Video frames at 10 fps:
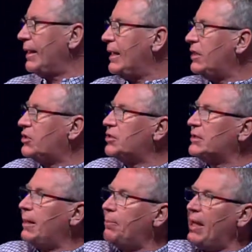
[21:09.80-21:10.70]
he just
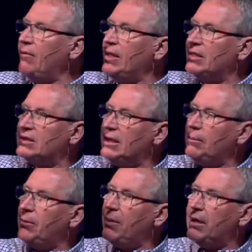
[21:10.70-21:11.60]
kept having the
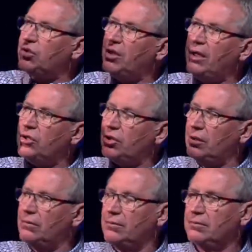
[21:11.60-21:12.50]
same
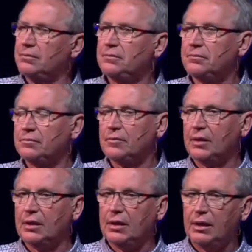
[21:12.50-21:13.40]
imagination.
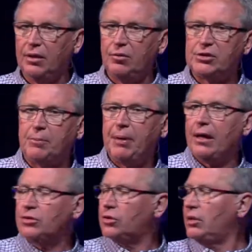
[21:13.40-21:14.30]
It was a
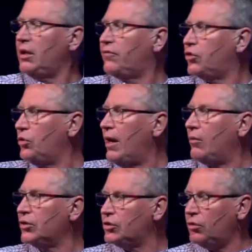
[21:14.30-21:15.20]
pastor who lived 2
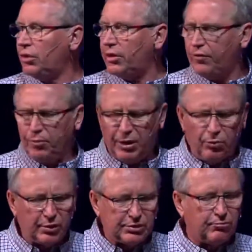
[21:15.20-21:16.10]
hours north of him. He
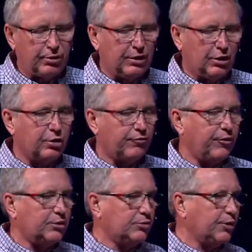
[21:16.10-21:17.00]
wasn't really good
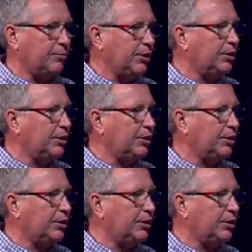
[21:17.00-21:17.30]
friends with him. He